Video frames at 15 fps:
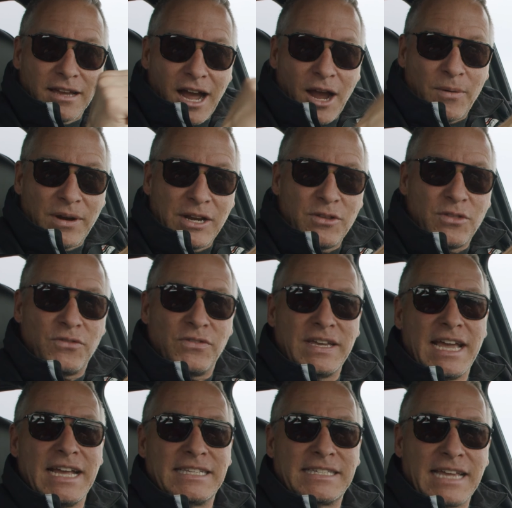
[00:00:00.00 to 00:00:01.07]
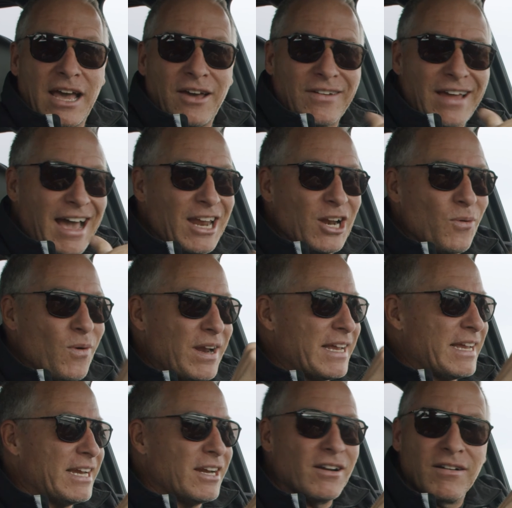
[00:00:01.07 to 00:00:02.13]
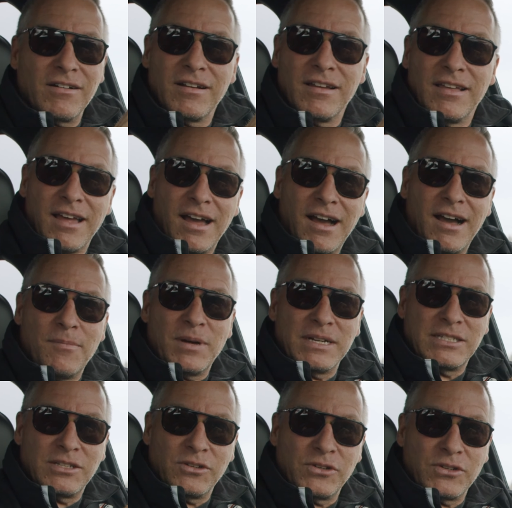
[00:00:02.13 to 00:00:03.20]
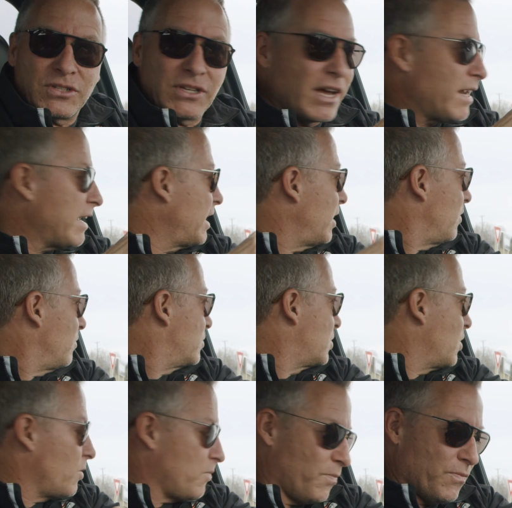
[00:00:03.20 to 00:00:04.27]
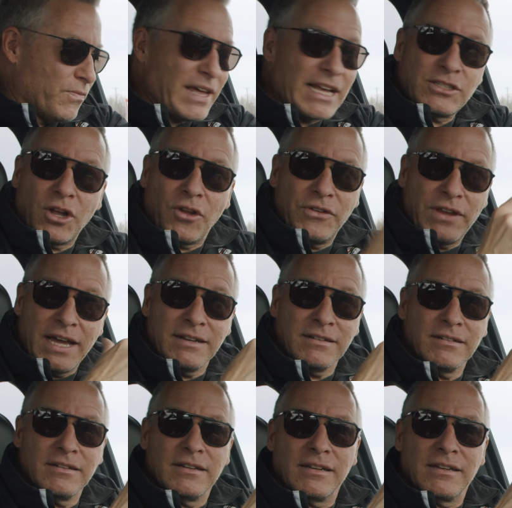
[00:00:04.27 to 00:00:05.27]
I want to hear the V8 sound. I don't want to hear my cylinders cutting out. So that's all done.